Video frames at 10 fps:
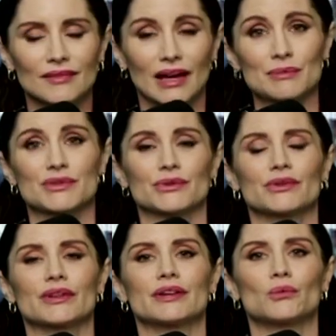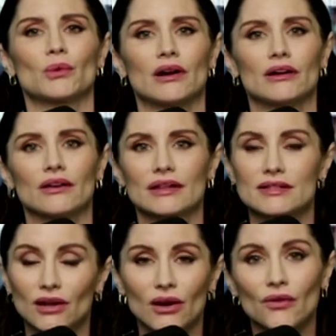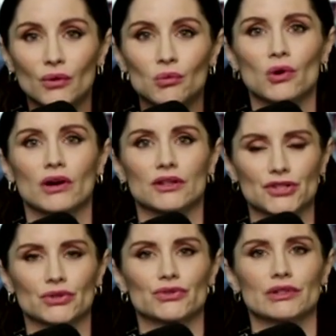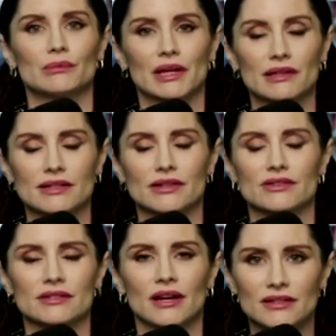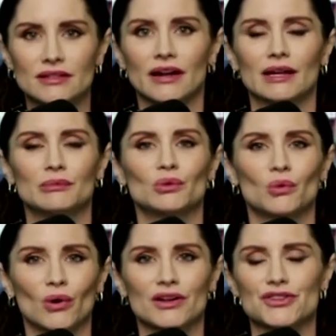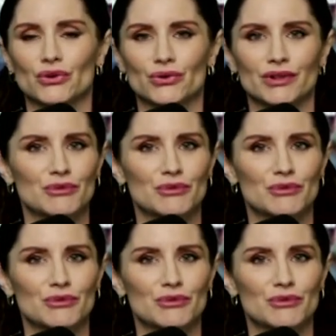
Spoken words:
Absolutely. Well, it's called The War on Children because there's an undeniable war on children.